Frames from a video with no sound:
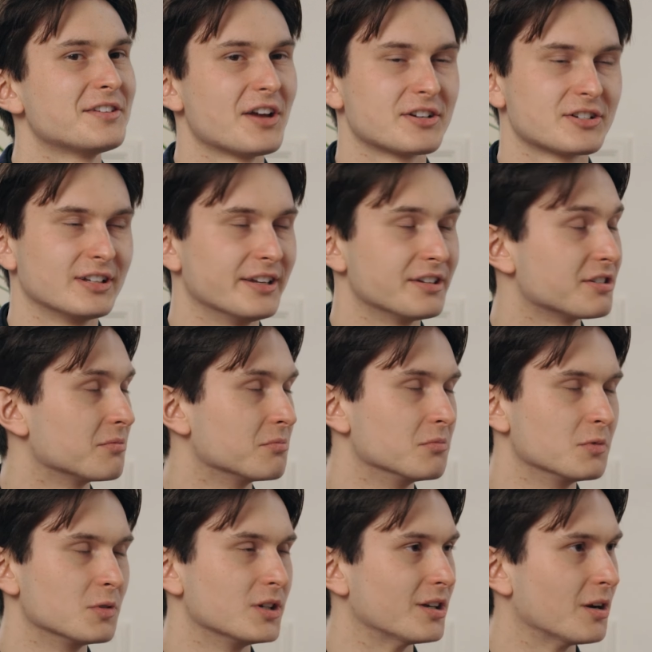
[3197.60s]
actually
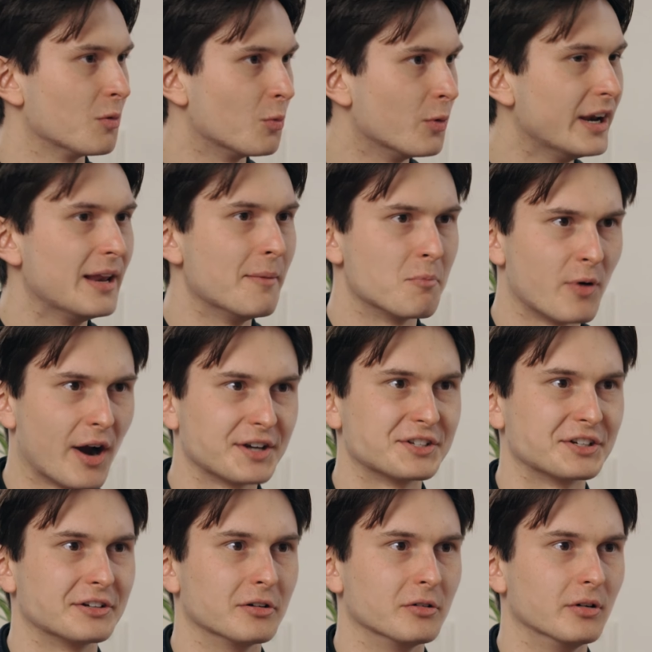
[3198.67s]
some really
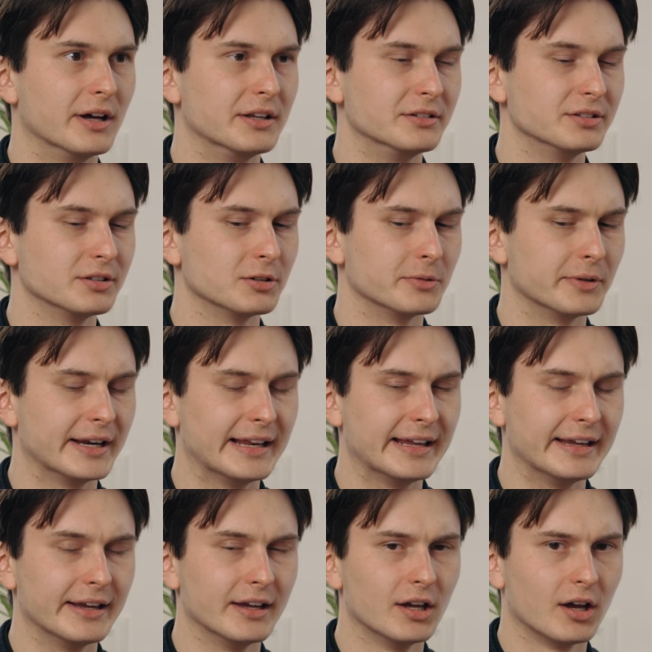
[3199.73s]
practical and
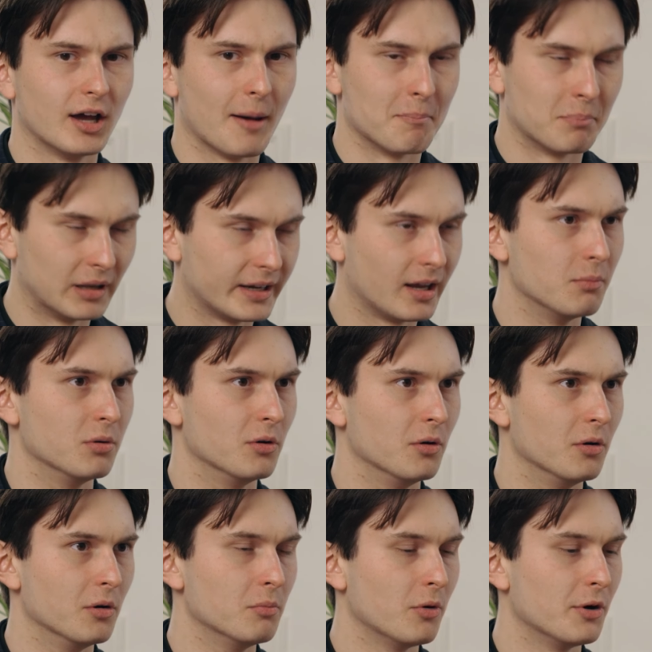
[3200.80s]
really
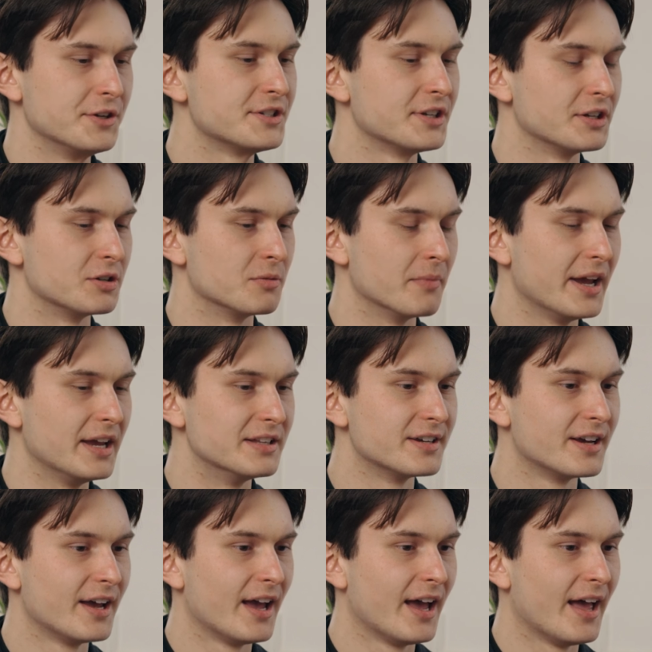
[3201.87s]
applicable points that you made.
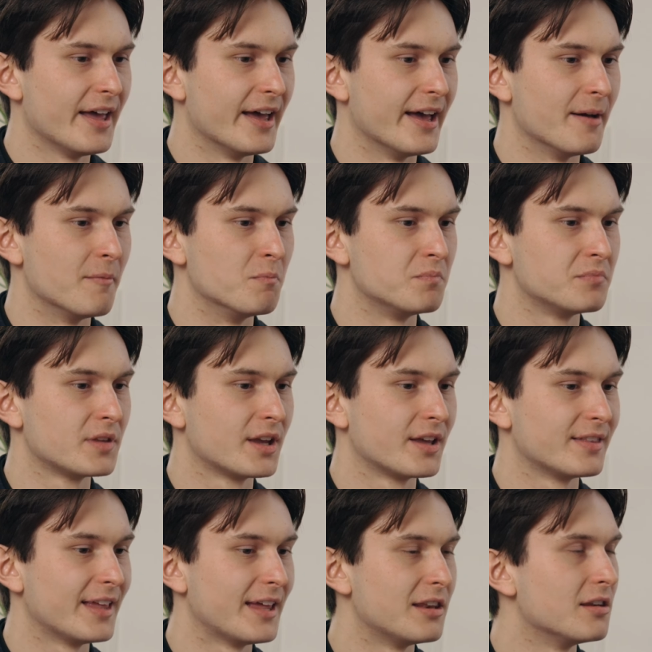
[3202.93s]

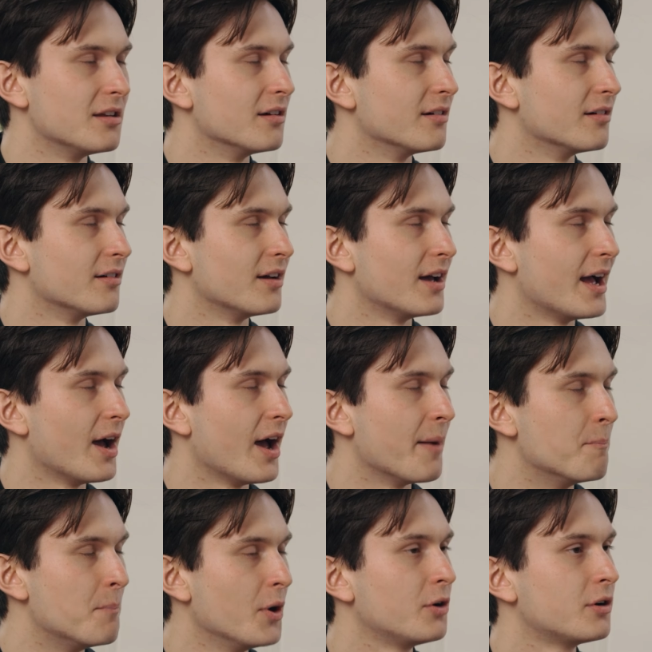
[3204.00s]
Then a
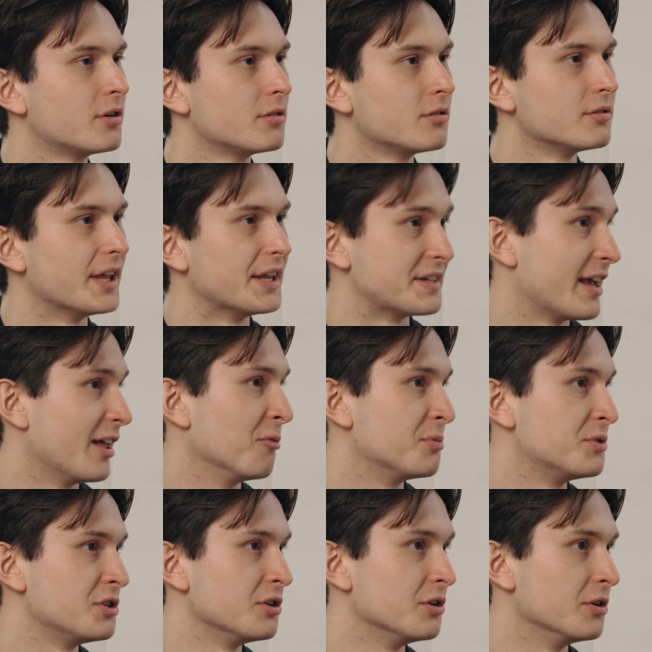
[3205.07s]
book that
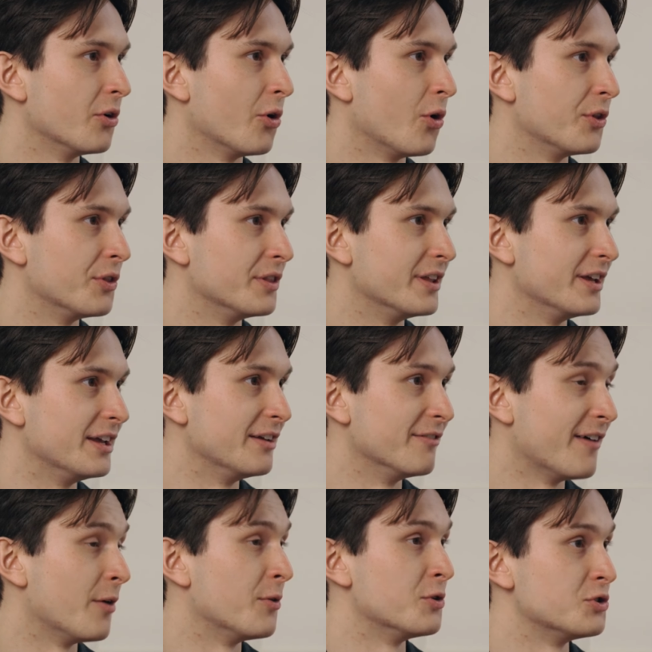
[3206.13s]
helped you on the founder's